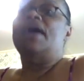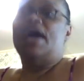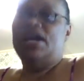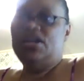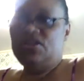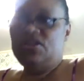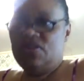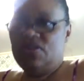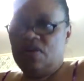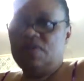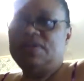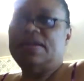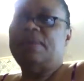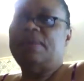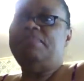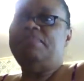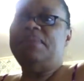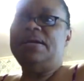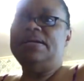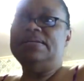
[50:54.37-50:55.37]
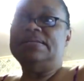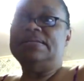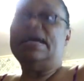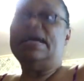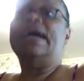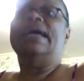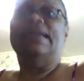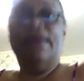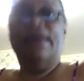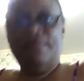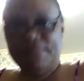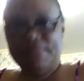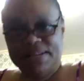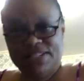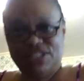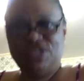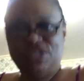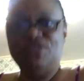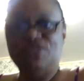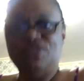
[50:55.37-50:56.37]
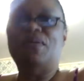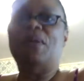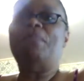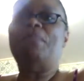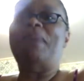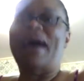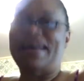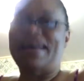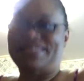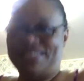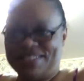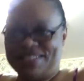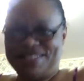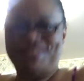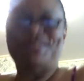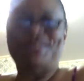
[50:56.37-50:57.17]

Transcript: And you know what that means? That means 2 more batches.